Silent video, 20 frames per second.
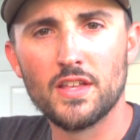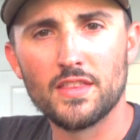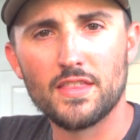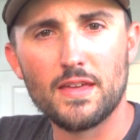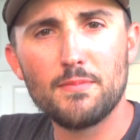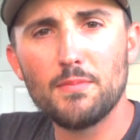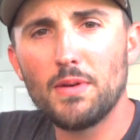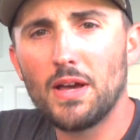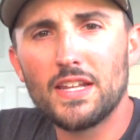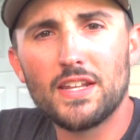
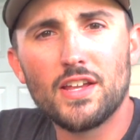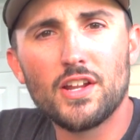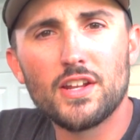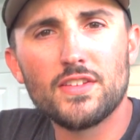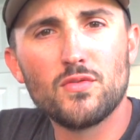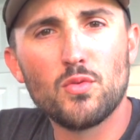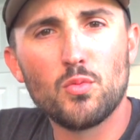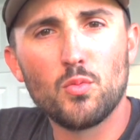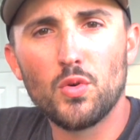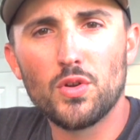They might not
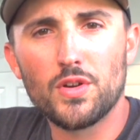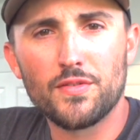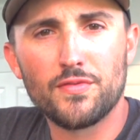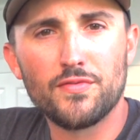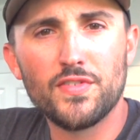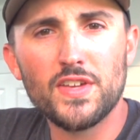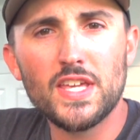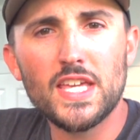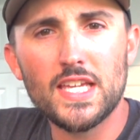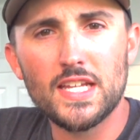even want to
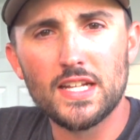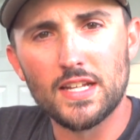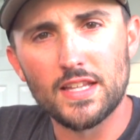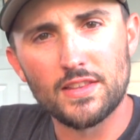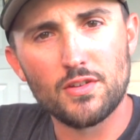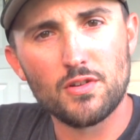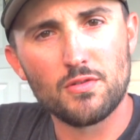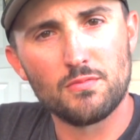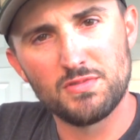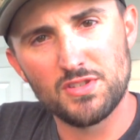feed,
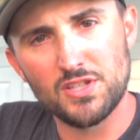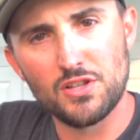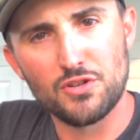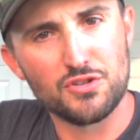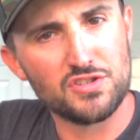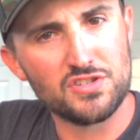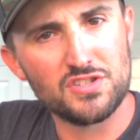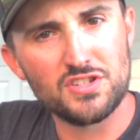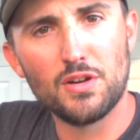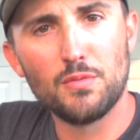and they're
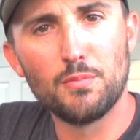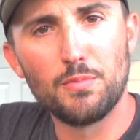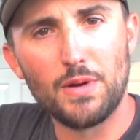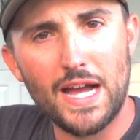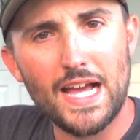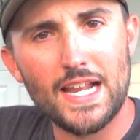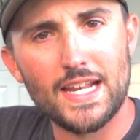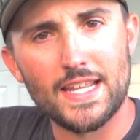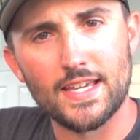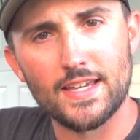still
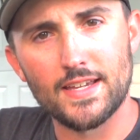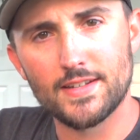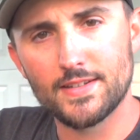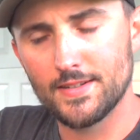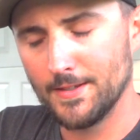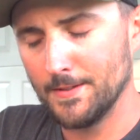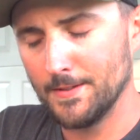biting it.